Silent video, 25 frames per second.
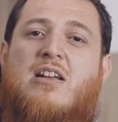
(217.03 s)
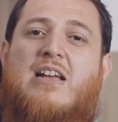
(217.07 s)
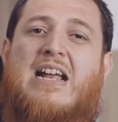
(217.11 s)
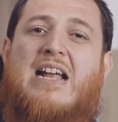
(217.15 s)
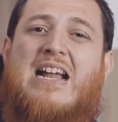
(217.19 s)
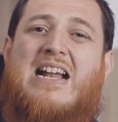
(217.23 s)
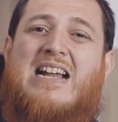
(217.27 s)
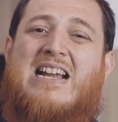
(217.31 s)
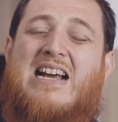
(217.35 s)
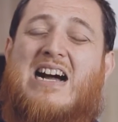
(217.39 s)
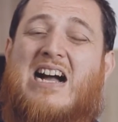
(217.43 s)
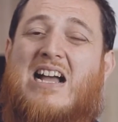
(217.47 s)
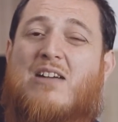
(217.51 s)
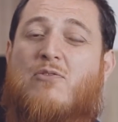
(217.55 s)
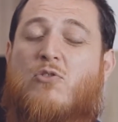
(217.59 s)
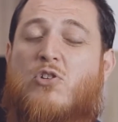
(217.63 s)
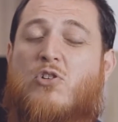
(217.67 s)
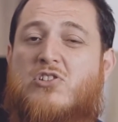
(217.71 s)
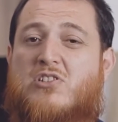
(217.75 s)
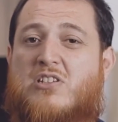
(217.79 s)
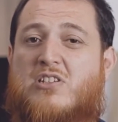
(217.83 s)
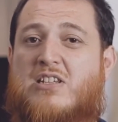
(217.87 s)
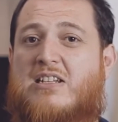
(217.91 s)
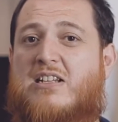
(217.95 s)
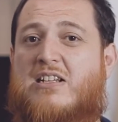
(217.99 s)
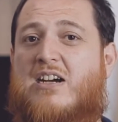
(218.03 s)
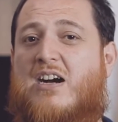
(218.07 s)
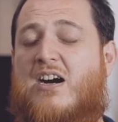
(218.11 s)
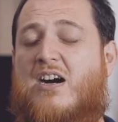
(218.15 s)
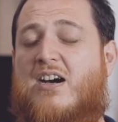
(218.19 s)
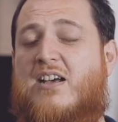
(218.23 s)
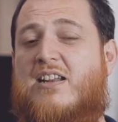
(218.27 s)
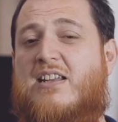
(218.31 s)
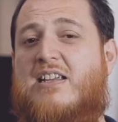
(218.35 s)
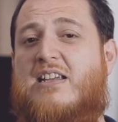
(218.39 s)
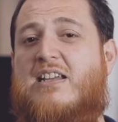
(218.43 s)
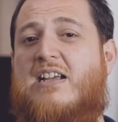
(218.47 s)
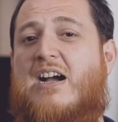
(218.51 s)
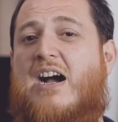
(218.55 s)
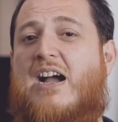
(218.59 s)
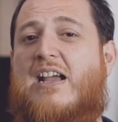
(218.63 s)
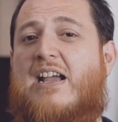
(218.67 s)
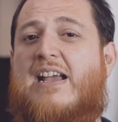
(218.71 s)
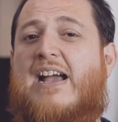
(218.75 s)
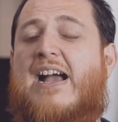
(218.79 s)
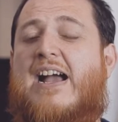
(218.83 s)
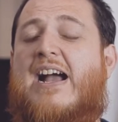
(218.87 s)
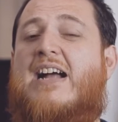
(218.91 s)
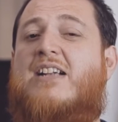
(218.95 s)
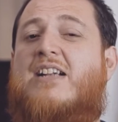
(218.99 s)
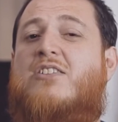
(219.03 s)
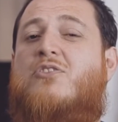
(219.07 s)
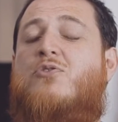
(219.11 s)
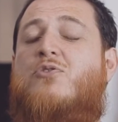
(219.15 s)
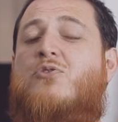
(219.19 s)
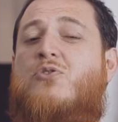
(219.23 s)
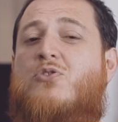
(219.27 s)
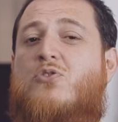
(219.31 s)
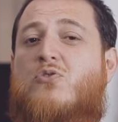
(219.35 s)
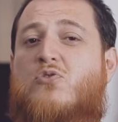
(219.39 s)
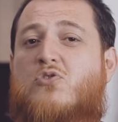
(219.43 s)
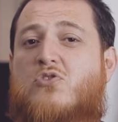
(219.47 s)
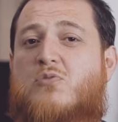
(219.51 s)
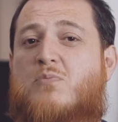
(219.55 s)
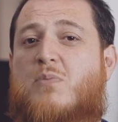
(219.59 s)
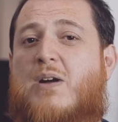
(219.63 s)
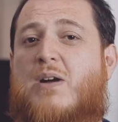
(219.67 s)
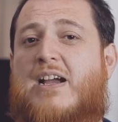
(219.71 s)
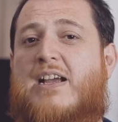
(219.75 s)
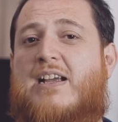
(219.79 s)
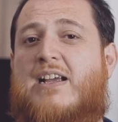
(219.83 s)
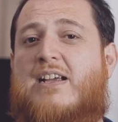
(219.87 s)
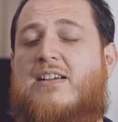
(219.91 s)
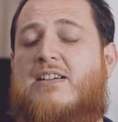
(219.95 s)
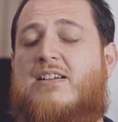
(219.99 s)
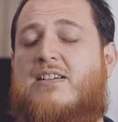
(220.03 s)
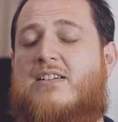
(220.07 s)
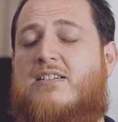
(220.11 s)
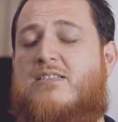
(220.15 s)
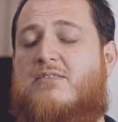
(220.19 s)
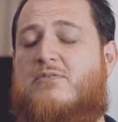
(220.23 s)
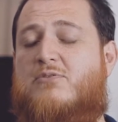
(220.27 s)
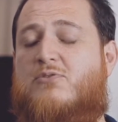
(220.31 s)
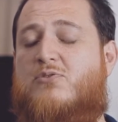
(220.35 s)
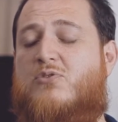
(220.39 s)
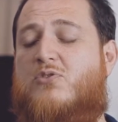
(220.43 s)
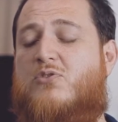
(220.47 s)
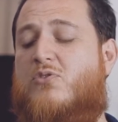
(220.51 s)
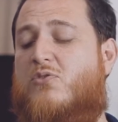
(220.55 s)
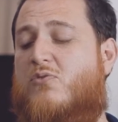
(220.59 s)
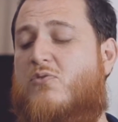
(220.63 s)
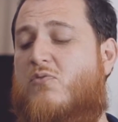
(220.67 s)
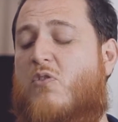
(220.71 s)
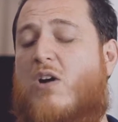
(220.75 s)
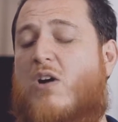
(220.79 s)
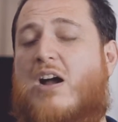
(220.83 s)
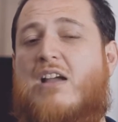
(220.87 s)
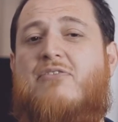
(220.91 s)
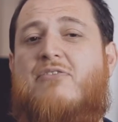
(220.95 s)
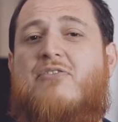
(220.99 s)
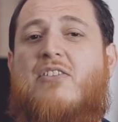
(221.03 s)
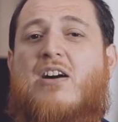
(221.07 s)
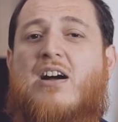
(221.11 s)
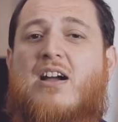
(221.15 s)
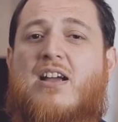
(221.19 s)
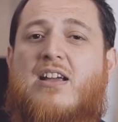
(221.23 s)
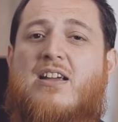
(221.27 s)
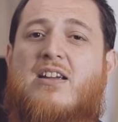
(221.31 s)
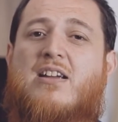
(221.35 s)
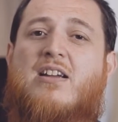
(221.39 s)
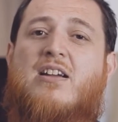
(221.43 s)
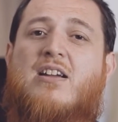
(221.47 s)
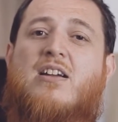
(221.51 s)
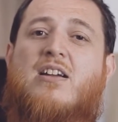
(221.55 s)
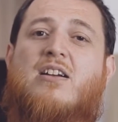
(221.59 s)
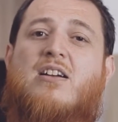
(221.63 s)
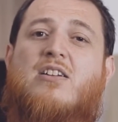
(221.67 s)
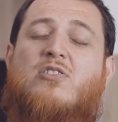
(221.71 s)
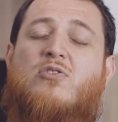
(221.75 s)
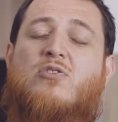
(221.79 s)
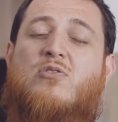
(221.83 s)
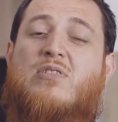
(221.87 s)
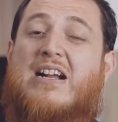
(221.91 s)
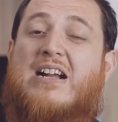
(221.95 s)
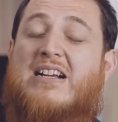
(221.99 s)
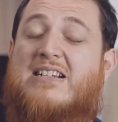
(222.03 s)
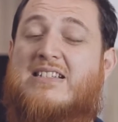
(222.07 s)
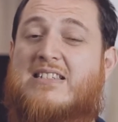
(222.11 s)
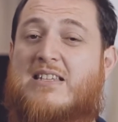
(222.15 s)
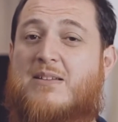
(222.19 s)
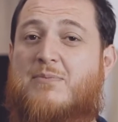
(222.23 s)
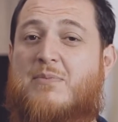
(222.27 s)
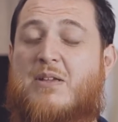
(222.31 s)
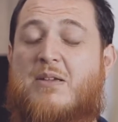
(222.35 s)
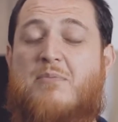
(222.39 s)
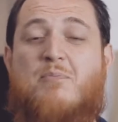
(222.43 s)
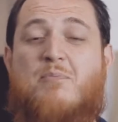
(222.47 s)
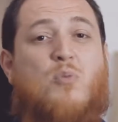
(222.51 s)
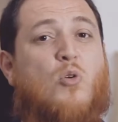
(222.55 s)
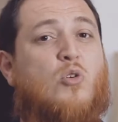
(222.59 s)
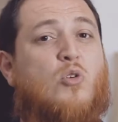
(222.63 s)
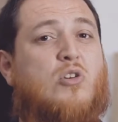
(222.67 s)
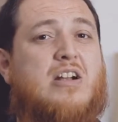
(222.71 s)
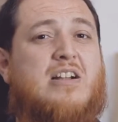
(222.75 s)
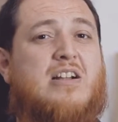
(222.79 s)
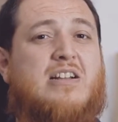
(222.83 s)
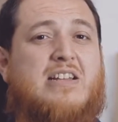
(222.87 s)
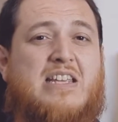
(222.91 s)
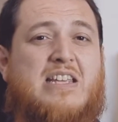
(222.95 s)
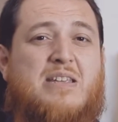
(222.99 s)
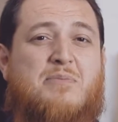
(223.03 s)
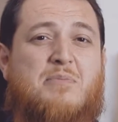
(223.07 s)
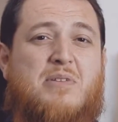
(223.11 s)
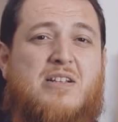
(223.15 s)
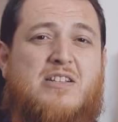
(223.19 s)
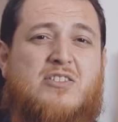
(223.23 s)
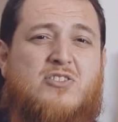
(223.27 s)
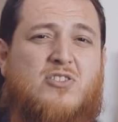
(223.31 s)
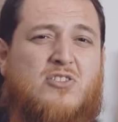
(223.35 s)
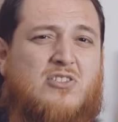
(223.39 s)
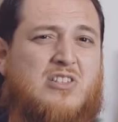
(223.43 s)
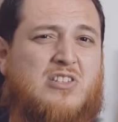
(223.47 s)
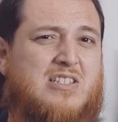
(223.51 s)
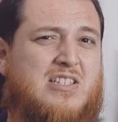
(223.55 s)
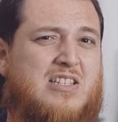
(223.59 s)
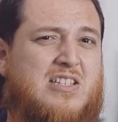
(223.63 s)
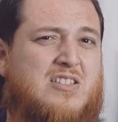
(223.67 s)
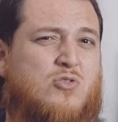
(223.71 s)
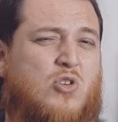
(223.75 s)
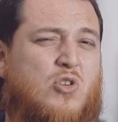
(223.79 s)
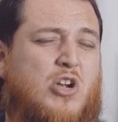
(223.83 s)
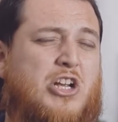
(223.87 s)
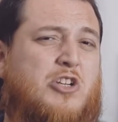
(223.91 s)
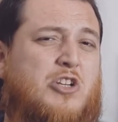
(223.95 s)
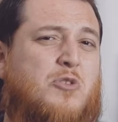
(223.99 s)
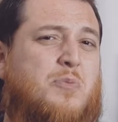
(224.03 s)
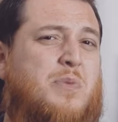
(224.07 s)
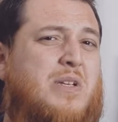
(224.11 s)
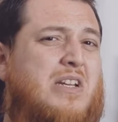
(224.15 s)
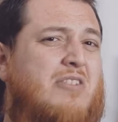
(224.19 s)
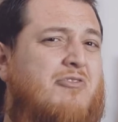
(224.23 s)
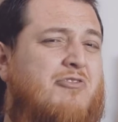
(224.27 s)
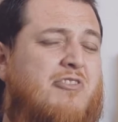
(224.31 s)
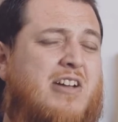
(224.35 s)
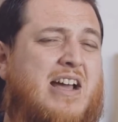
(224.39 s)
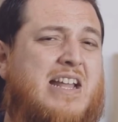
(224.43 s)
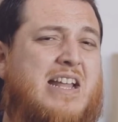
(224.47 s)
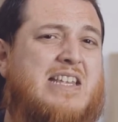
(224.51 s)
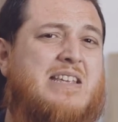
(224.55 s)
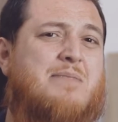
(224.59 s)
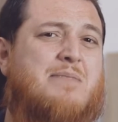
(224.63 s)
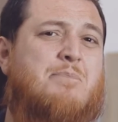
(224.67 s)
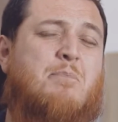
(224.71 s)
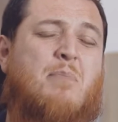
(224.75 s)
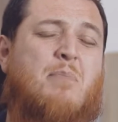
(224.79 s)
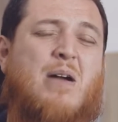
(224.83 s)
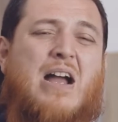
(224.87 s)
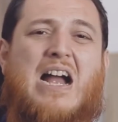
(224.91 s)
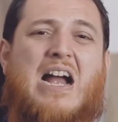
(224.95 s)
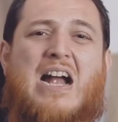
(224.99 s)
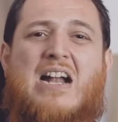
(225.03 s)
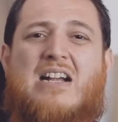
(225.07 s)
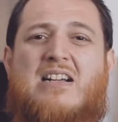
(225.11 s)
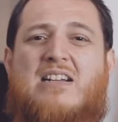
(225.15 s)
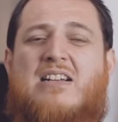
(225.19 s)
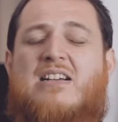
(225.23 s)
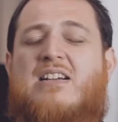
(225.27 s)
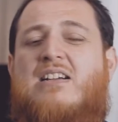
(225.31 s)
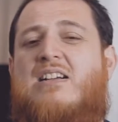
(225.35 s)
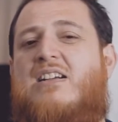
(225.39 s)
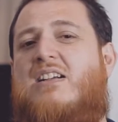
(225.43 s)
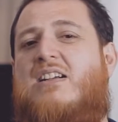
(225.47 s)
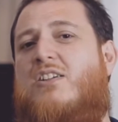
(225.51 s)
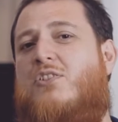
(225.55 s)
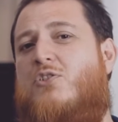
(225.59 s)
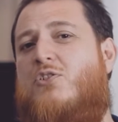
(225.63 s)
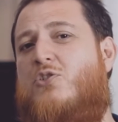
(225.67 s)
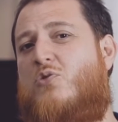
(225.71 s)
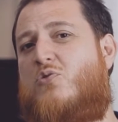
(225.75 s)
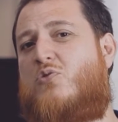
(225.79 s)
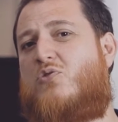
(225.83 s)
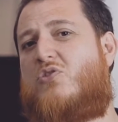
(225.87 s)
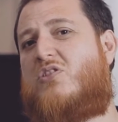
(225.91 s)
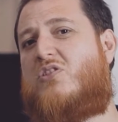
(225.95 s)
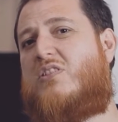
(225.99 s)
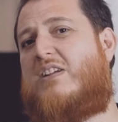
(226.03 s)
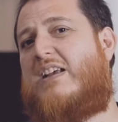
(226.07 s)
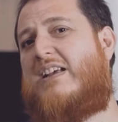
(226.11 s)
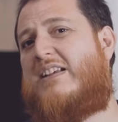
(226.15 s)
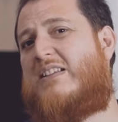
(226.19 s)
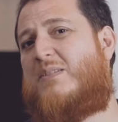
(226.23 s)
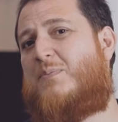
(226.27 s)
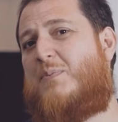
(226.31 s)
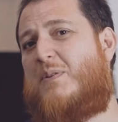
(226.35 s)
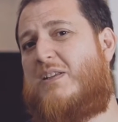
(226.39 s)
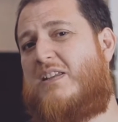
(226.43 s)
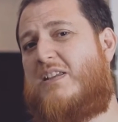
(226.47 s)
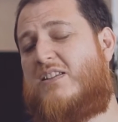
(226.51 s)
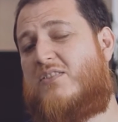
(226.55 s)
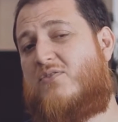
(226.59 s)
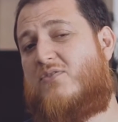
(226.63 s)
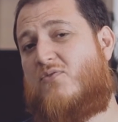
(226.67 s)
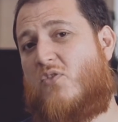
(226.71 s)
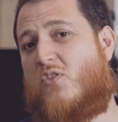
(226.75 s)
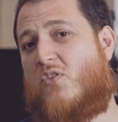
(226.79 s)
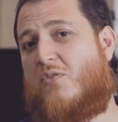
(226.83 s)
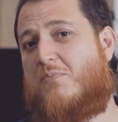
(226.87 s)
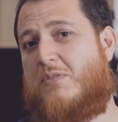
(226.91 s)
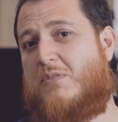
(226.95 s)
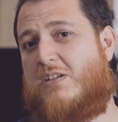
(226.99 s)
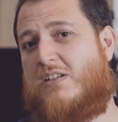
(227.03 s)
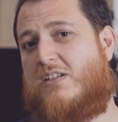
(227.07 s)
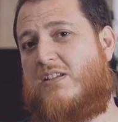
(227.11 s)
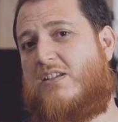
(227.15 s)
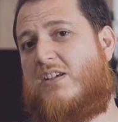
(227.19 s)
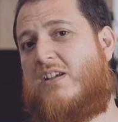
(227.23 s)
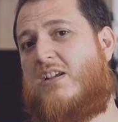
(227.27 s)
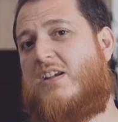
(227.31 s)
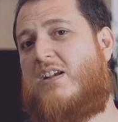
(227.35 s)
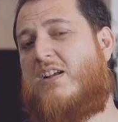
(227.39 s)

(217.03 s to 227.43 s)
And I was in a hurry. I had to use my, uh, you know, Wi-Fi to get some important emails. So this is going to be a very bad user experience for me.